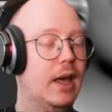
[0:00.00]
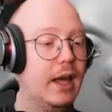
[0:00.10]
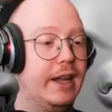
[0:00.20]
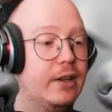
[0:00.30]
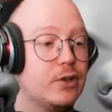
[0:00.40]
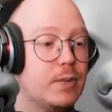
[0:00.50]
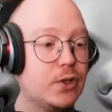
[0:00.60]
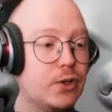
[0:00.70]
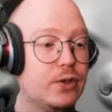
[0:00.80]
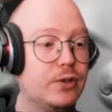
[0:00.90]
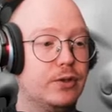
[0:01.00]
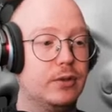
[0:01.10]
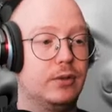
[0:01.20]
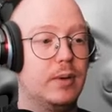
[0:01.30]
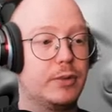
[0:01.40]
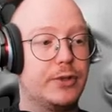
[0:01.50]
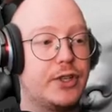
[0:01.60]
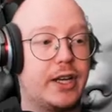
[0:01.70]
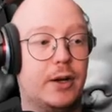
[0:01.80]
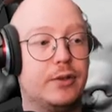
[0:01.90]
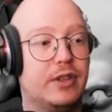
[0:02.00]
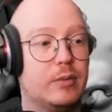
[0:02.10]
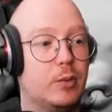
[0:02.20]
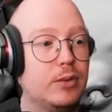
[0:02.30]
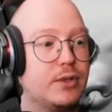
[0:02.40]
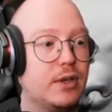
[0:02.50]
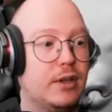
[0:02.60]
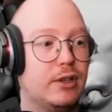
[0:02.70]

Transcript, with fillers: And yeah, just make sure to remember to check out FlippedNormals.